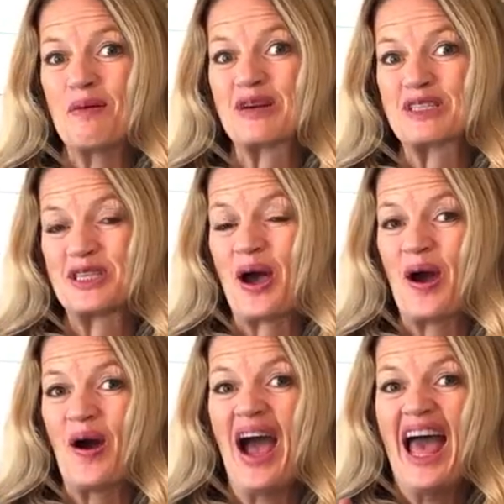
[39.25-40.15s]
We're
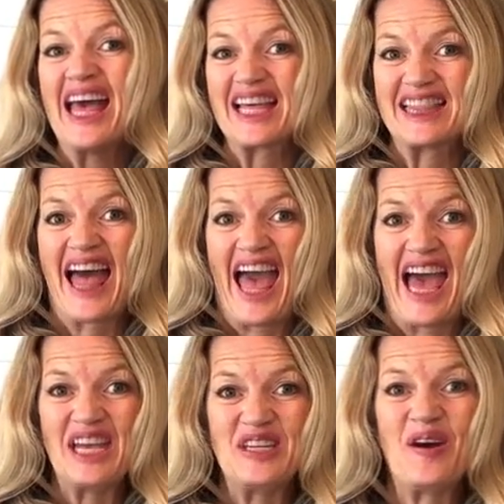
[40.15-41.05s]
so
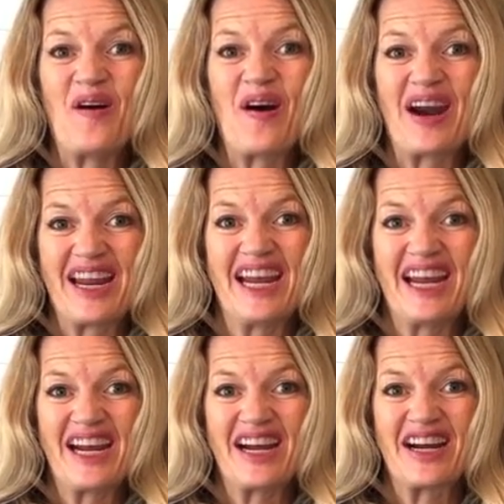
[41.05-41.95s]
glad you're
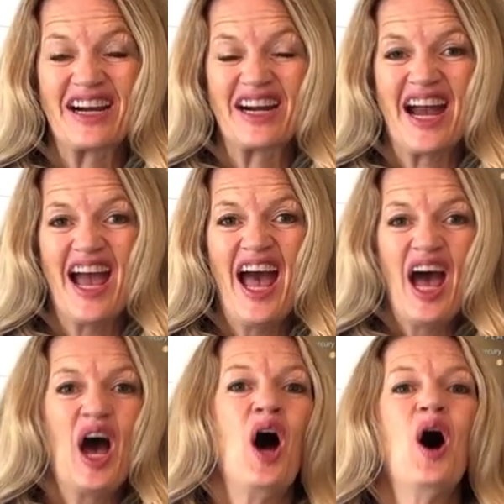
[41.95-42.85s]
here.
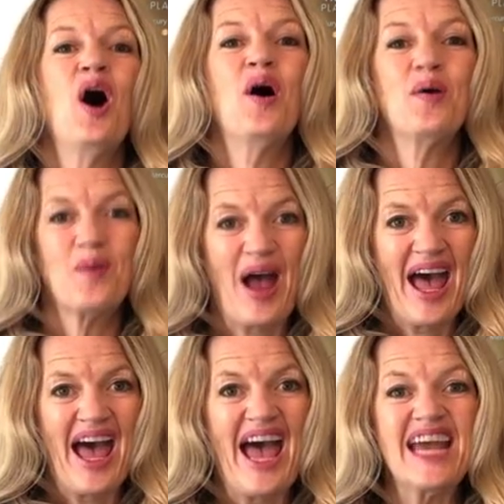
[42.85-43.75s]
Oh,
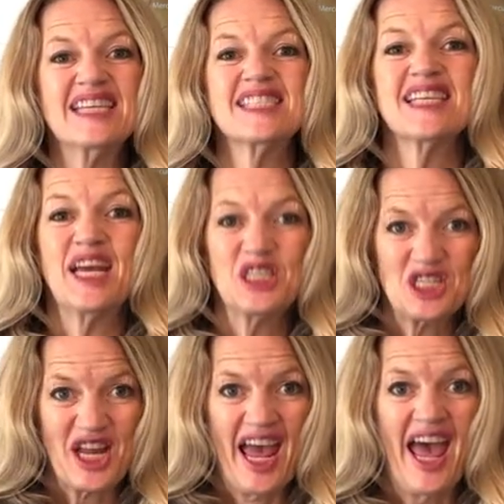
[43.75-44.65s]
rise and
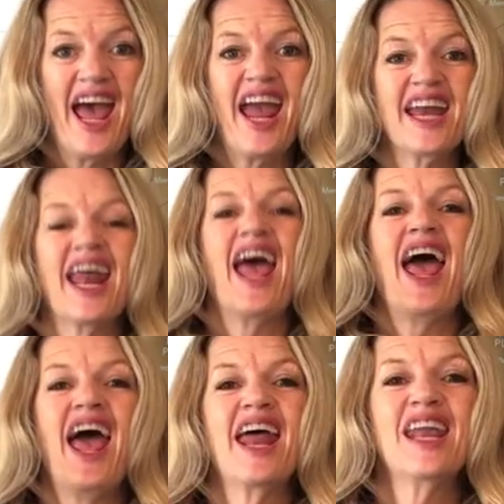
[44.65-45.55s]
shine
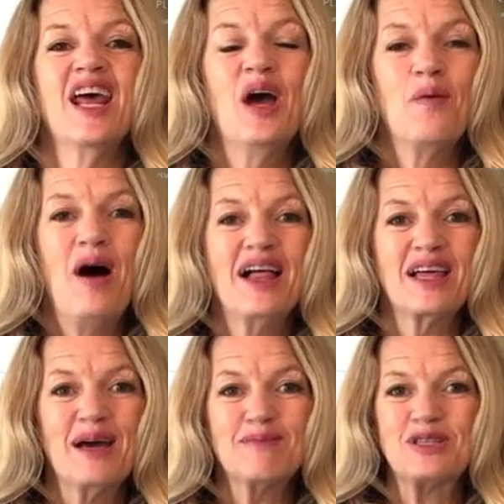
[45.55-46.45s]
and
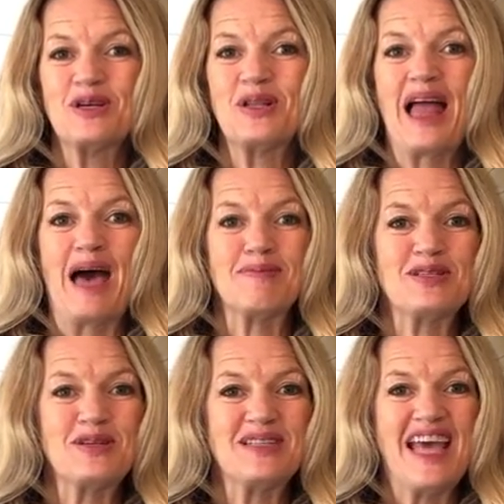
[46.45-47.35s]
welcome to Lab
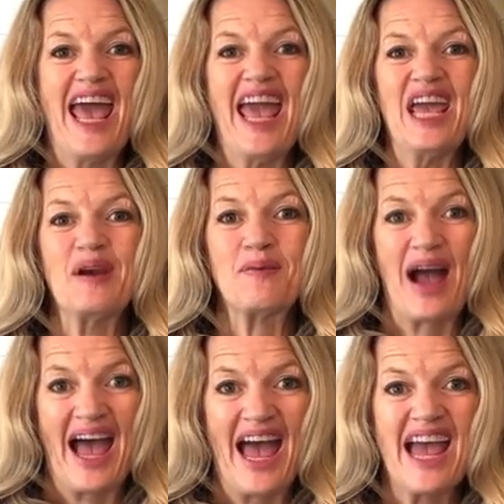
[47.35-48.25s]
Today.
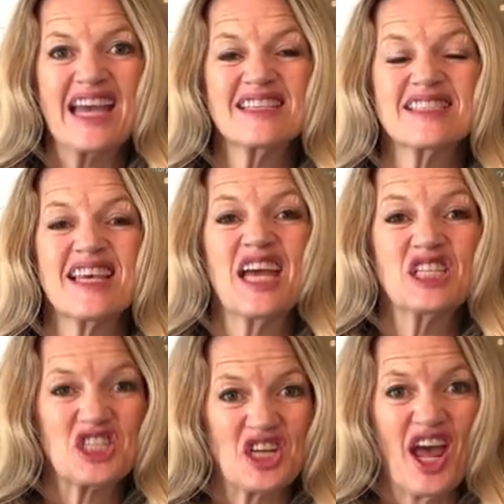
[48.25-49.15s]
Rise and
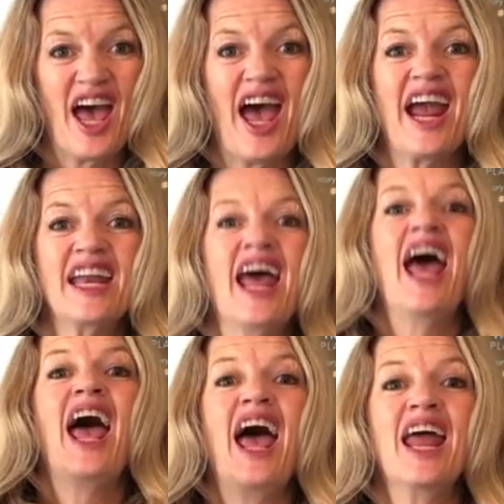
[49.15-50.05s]
shine
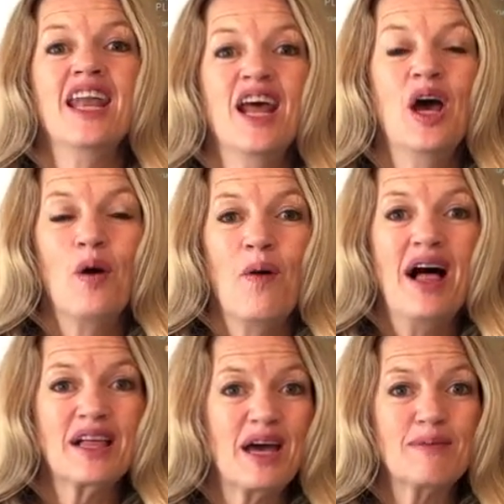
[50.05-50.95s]
and
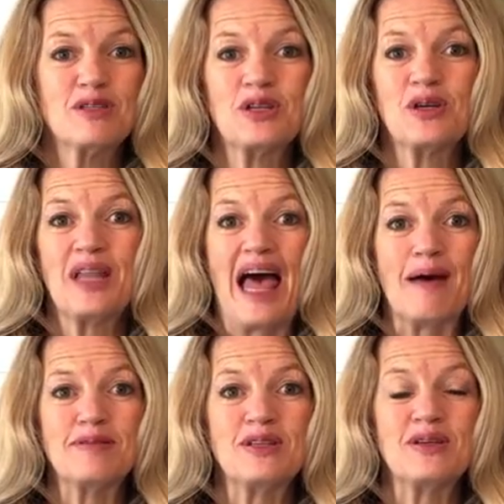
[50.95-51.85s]
welcome to
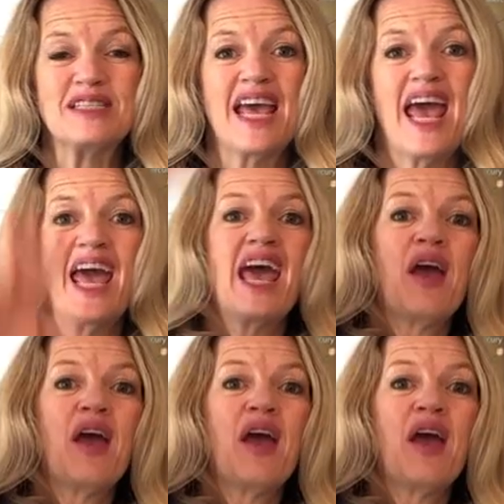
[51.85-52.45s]
Lab Today.